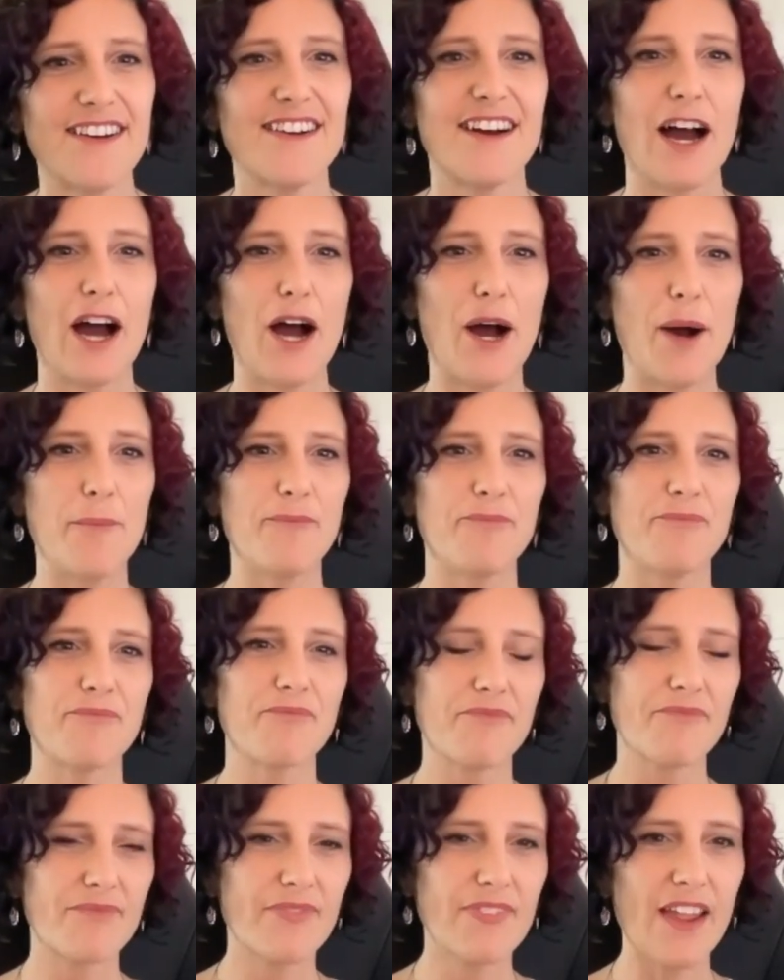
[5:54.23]
Um,
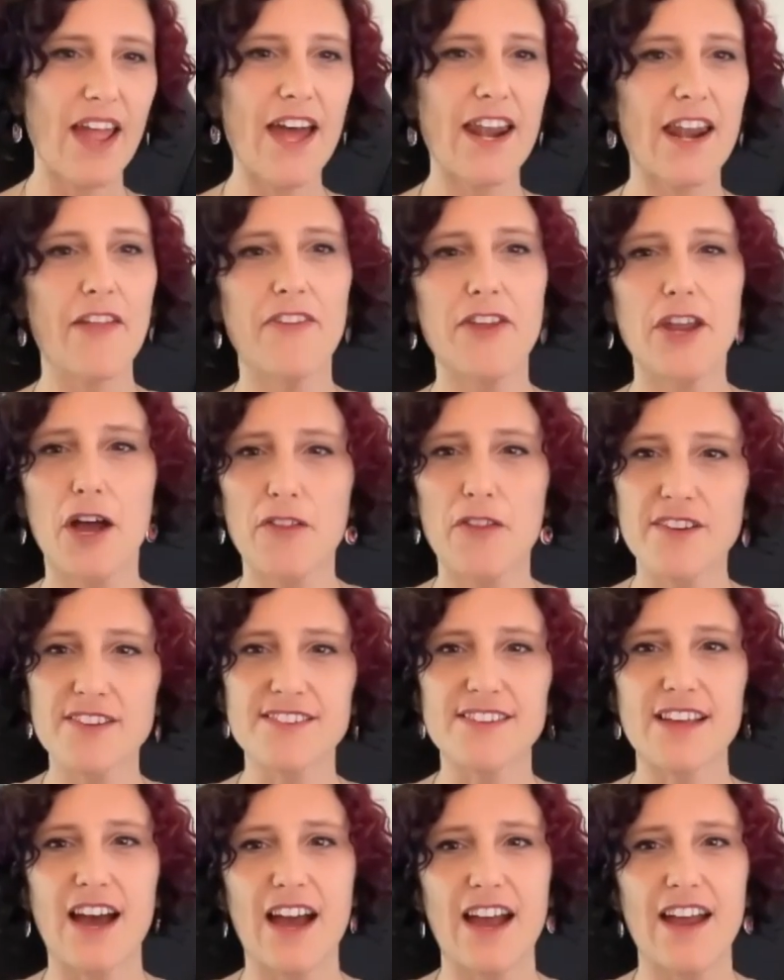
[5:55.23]
and on the other
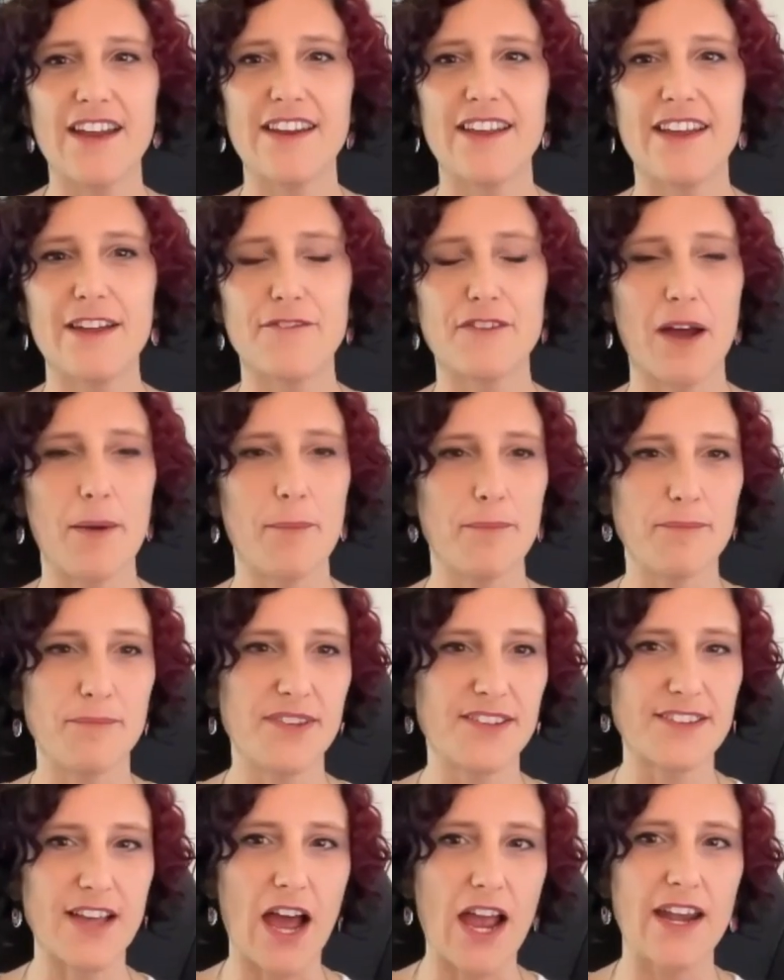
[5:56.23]
side, if I'm
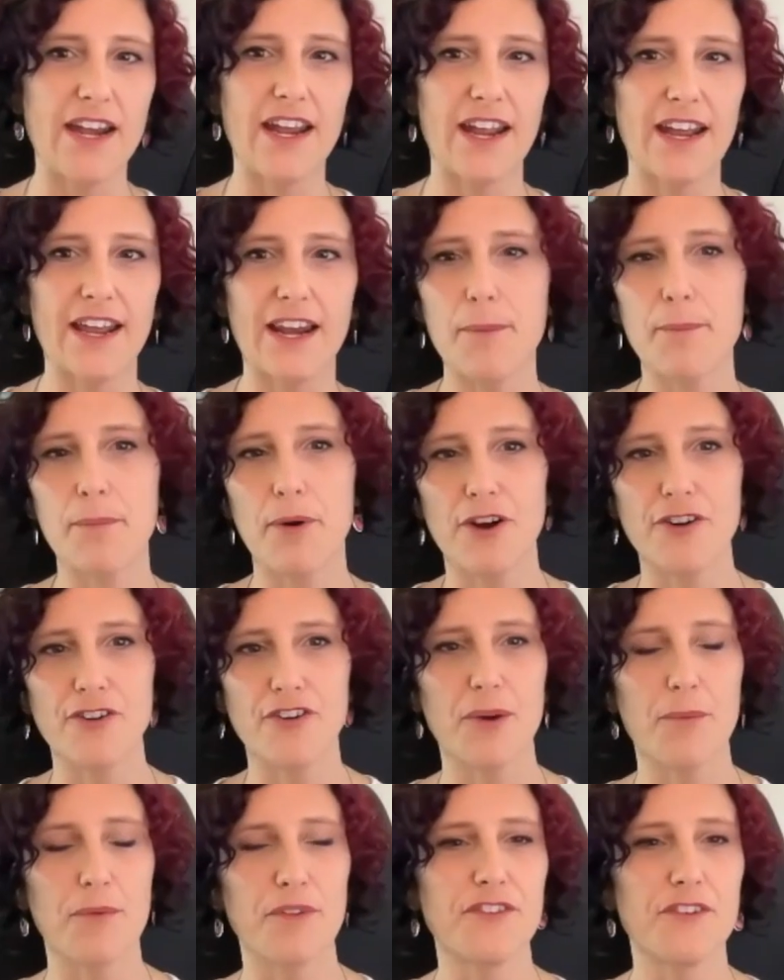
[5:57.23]
designing and I'm
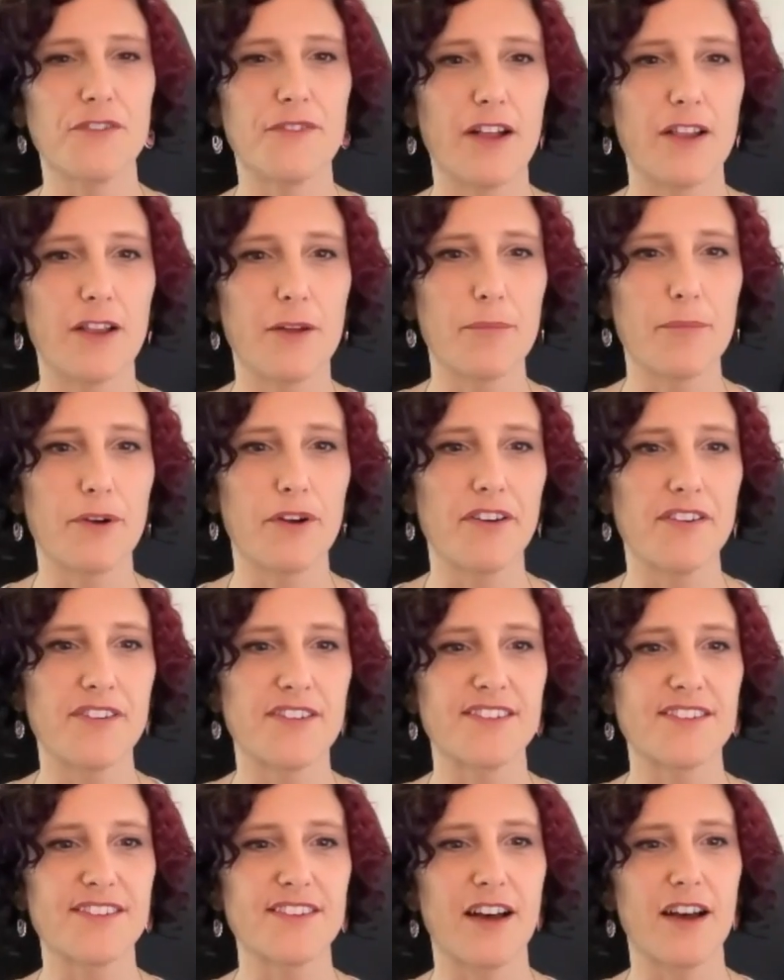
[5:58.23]
partnering with
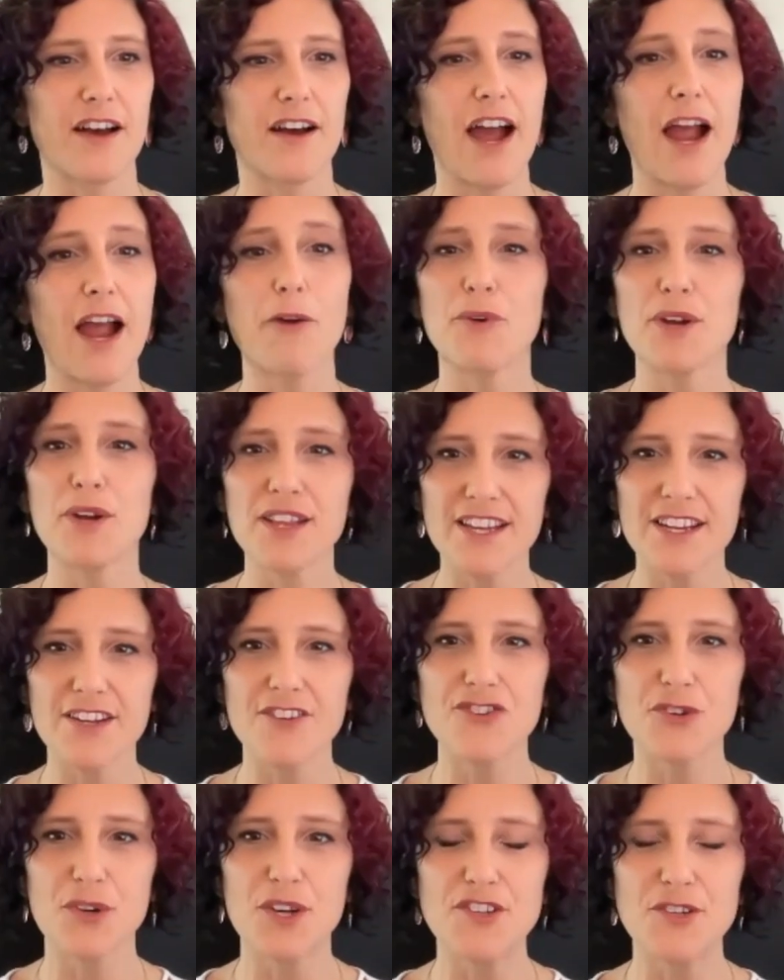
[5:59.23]
developers, uh, I really
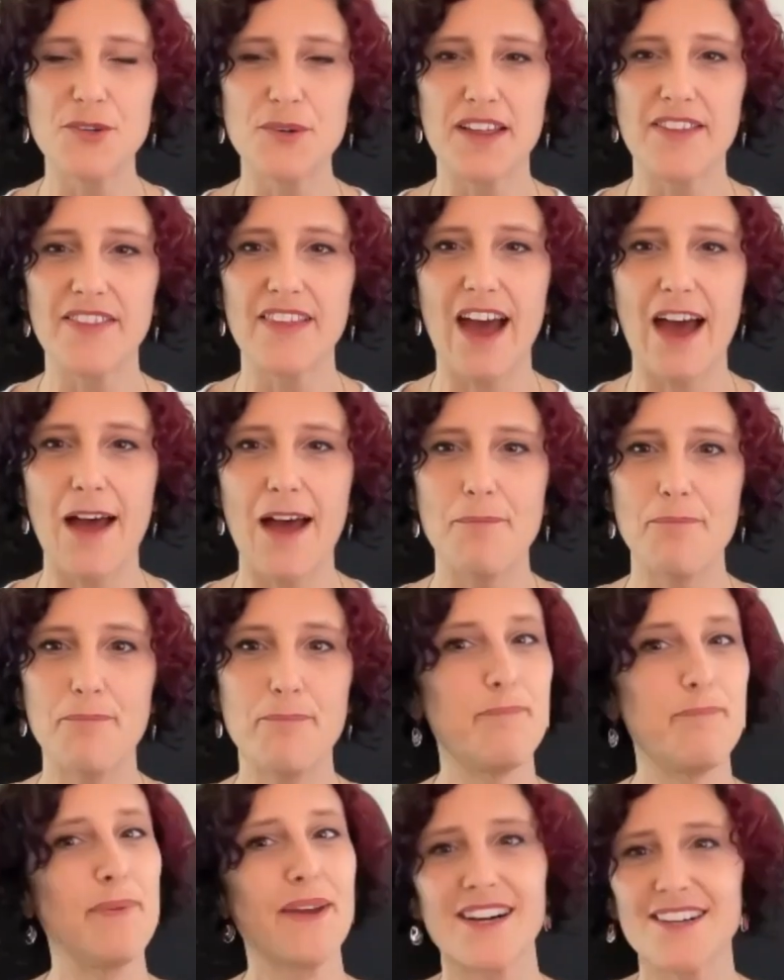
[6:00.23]
enjoy doing that
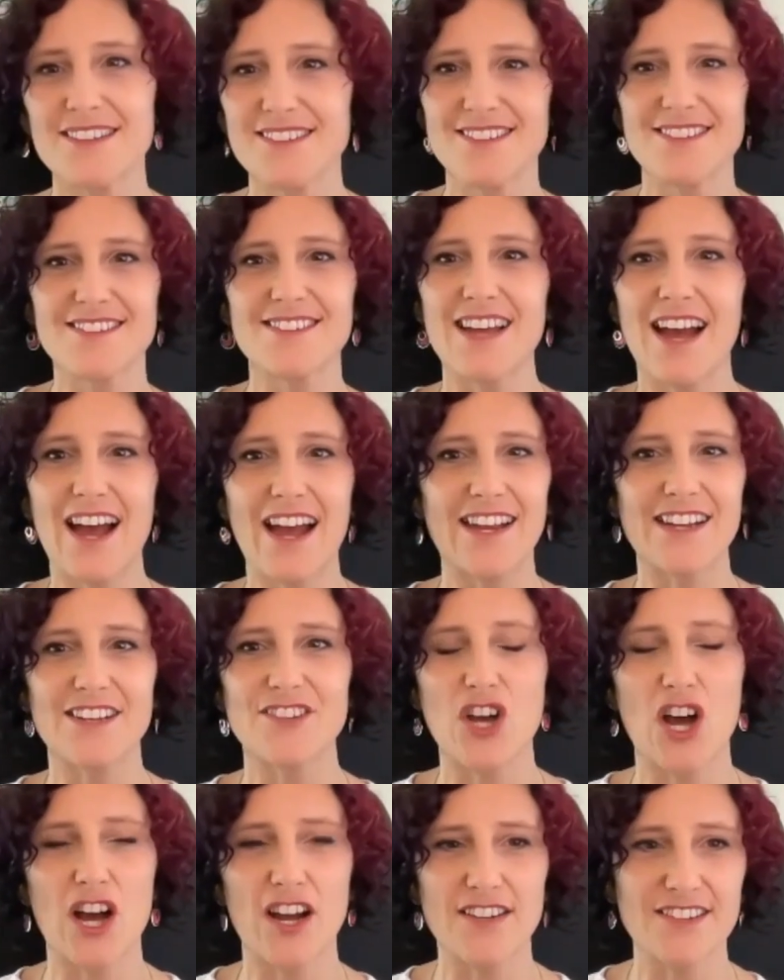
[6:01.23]
because I can
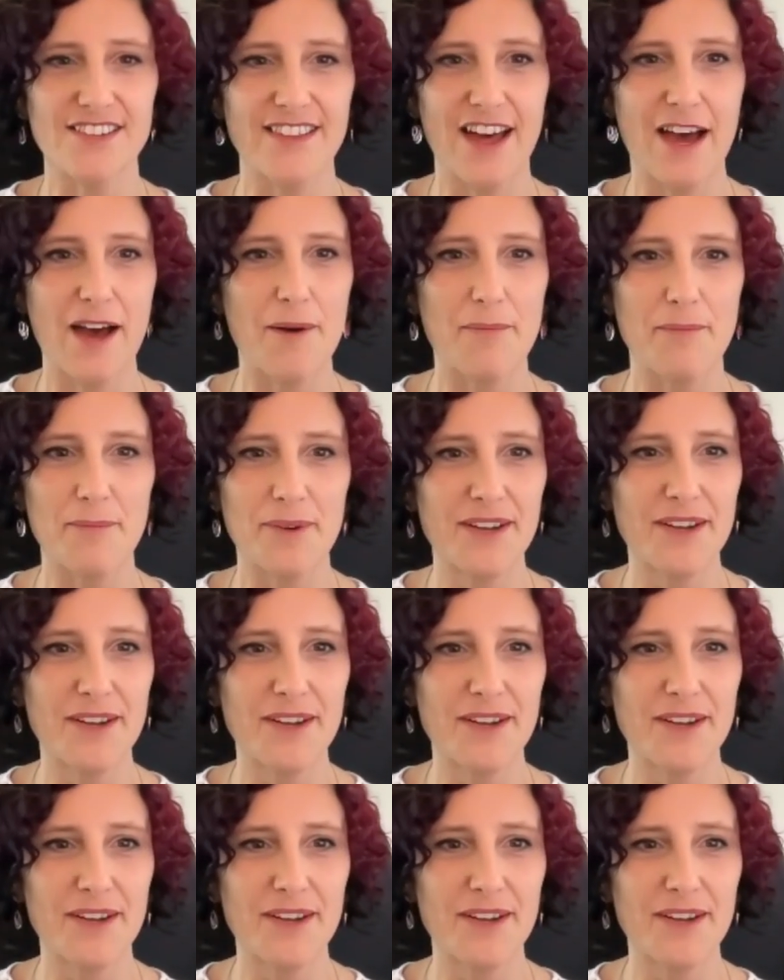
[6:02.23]
talk to them,